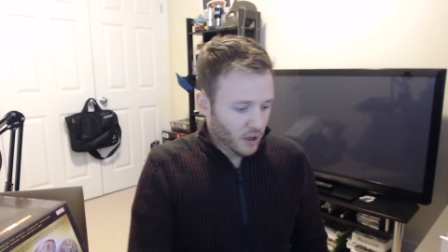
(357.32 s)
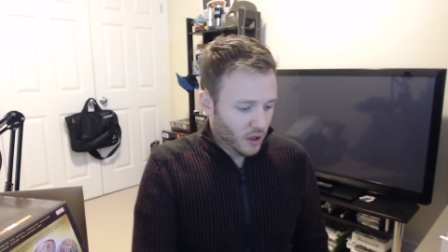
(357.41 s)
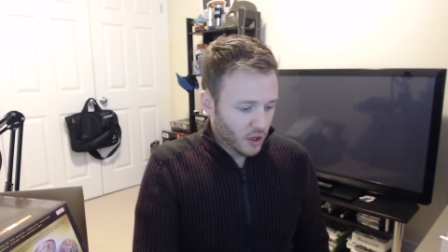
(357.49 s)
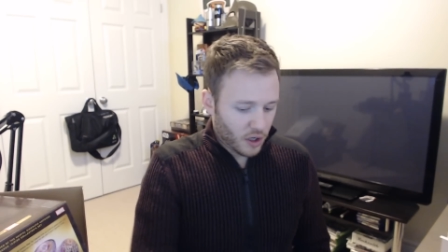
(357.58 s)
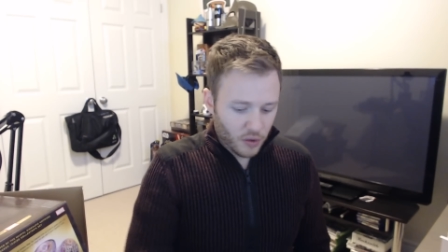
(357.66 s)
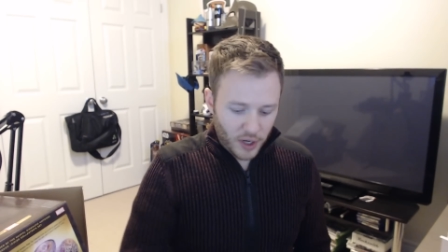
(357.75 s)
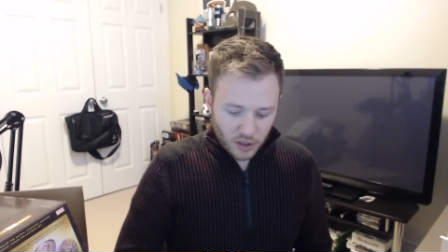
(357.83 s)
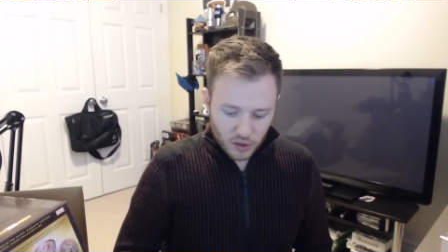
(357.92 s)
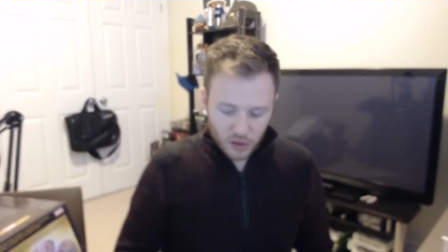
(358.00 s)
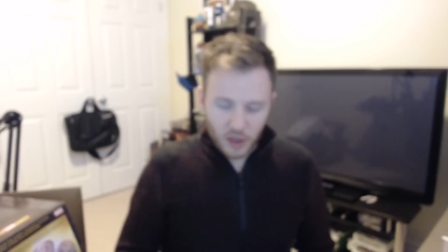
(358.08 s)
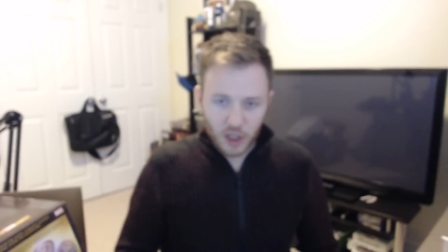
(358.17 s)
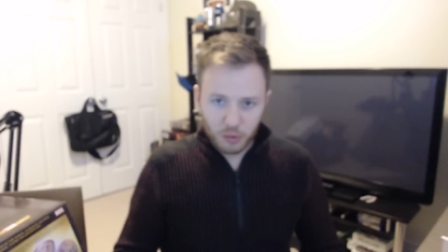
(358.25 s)
create the
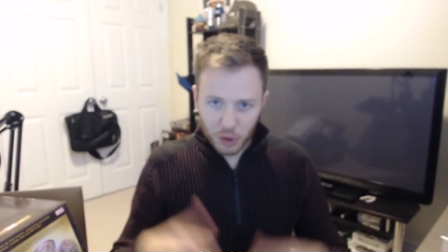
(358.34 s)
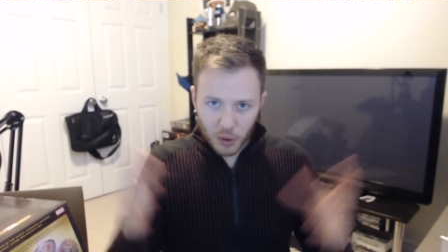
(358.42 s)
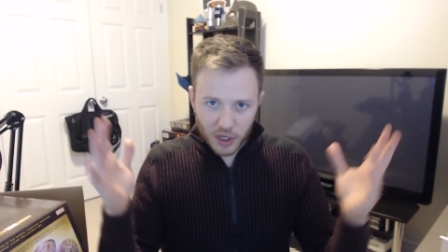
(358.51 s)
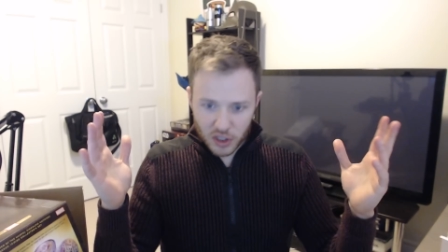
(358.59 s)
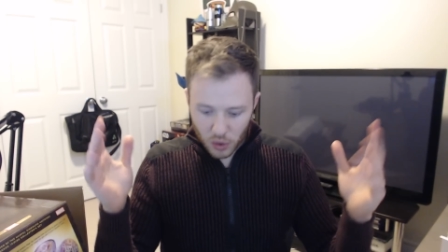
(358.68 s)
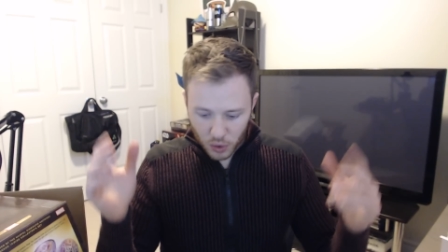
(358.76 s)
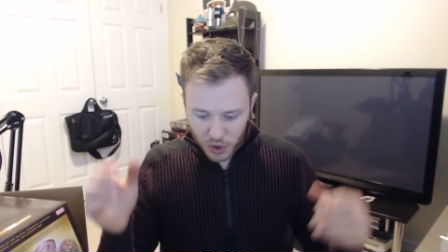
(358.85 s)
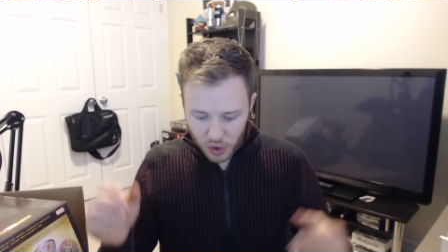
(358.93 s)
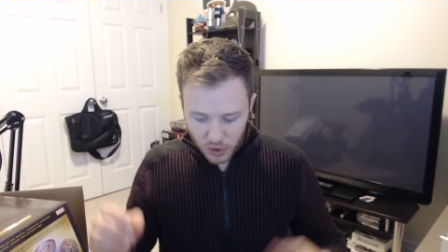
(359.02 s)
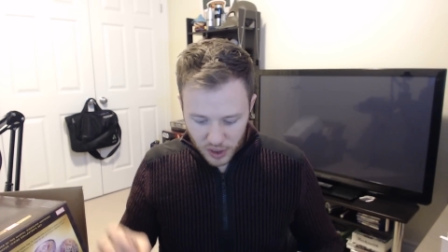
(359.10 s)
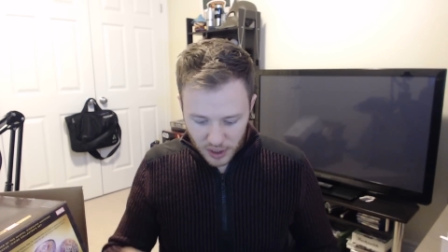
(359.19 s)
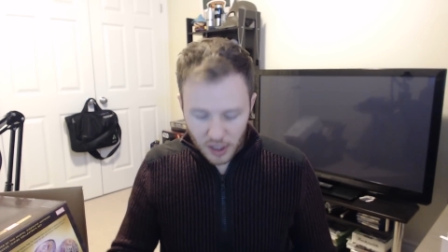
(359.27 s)
exploding
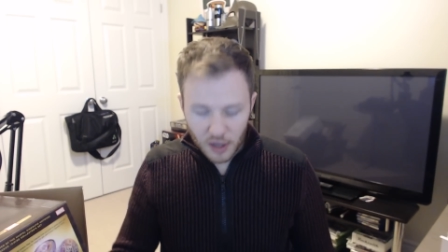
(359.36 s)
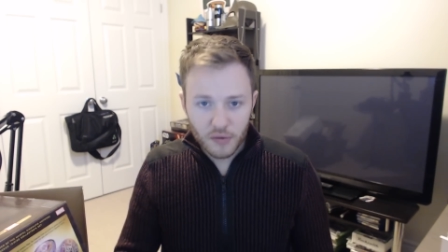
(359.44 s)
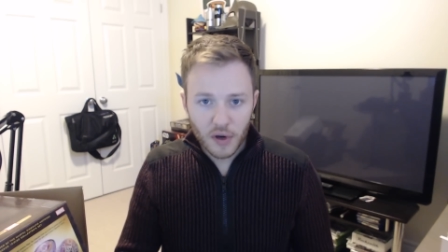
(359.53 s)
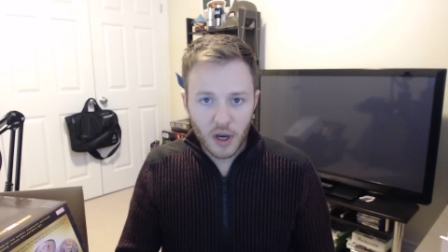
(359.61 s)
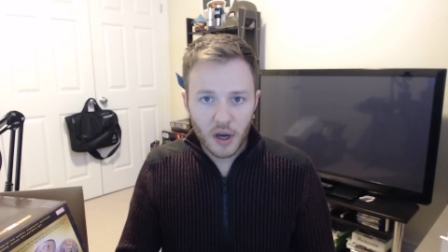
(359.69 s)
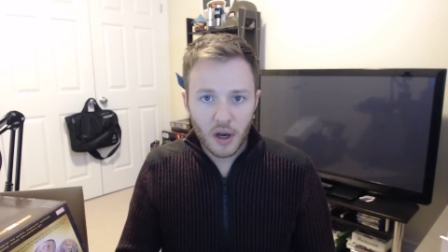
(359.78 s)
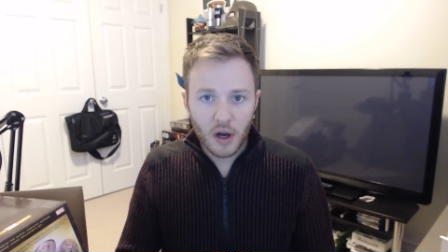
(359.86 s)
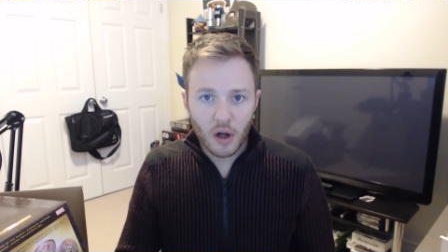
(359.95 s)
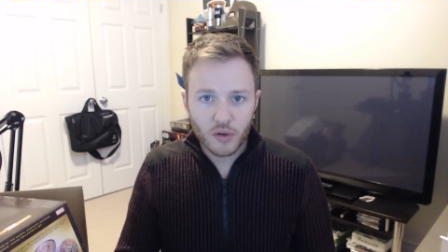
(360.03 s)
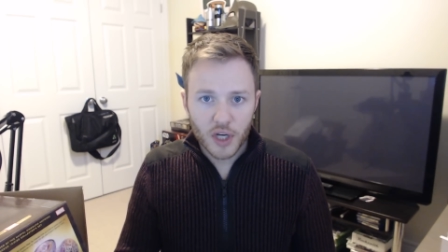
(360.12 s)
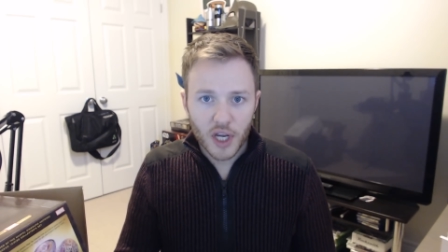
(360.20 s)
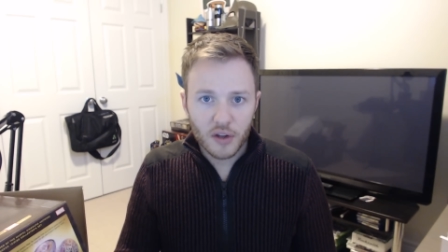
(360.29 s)
soldiers and give uh,
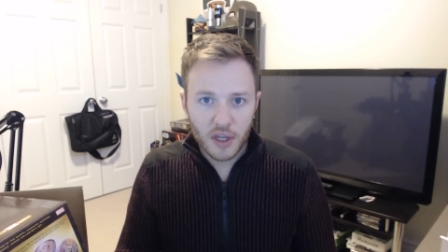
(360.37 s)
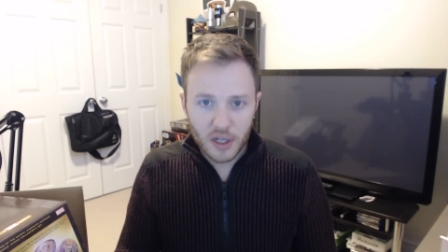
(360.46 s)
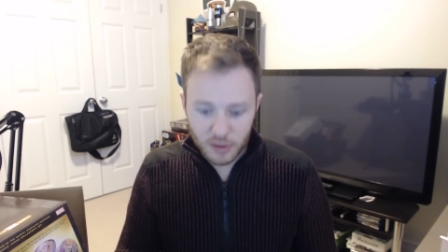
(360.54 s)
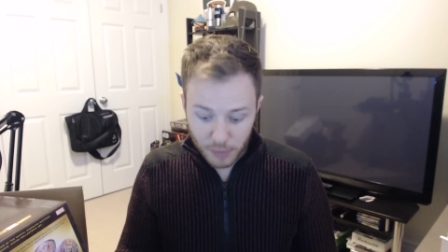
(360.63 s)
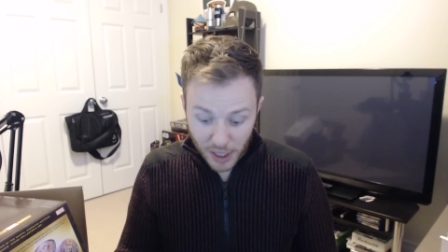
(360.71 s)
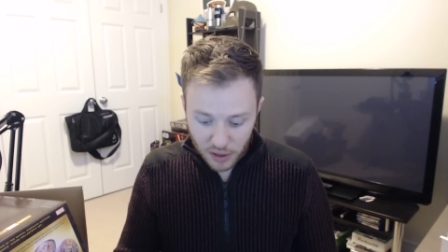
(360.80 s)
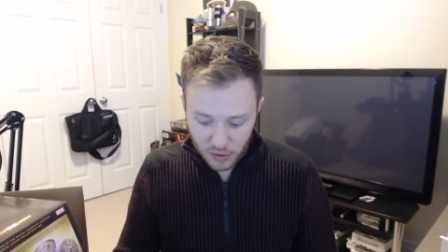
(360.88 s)
Aldrich Killian his Mandarin